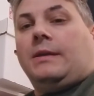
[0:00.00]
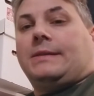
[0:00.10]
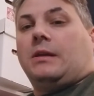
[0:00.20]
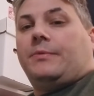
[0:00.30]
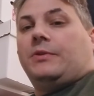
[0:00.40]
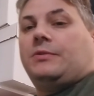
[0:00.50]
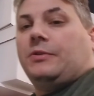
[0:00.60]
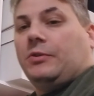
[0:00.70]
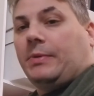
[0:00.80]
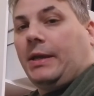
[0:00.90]
What's up,
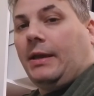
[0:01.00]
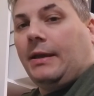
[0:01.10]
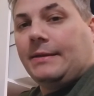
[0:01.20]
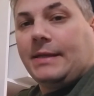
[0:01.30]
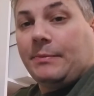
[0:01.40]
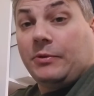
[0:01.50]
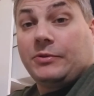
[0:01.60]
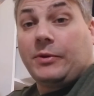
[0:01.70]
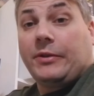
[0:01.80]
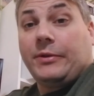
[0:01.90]
YouTube?
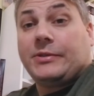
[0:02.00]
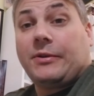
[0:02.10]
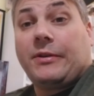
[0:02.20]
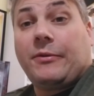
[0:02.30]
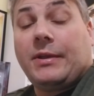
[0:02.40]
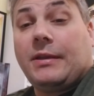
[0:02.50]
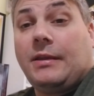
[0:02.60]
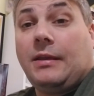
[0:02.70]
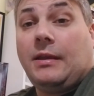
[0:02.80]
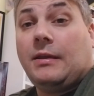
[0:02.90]
Deadpool
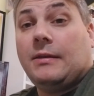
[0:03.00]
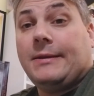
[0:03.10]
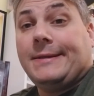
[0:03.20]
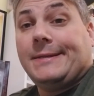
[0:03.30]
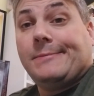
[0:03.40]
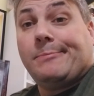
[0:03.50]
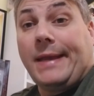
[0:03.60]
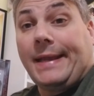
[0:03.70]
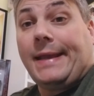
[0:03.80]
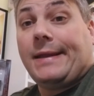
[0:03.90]
2323
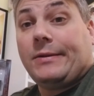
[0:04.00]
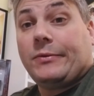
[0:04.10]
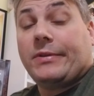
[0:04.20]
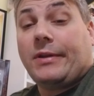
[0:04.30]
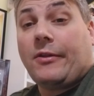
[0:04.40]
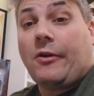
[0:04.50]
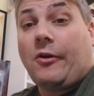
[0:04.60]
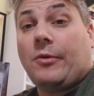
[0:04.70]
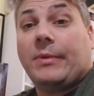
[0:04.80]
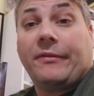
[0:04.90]
back at it with another
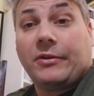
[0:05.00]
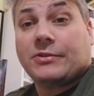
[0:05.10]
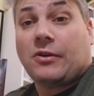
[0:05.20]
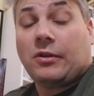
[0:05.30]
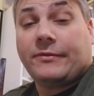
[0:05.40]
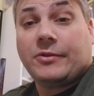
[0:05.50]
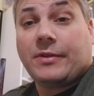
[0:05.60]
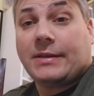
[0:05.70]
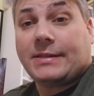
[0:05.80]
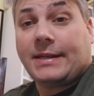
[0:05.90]
haul, my first haul of
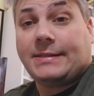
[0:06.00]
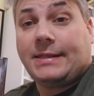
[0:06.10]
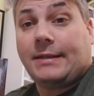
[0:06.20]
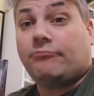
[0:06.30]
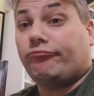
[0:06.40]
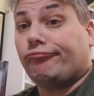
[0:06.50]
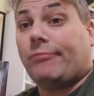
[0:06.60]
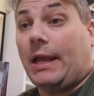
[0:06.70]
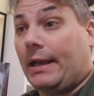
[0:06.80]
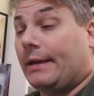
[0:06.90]
2018.
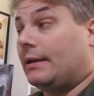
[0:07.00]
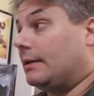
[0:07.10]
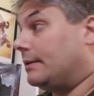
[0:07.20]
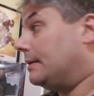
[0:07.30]
I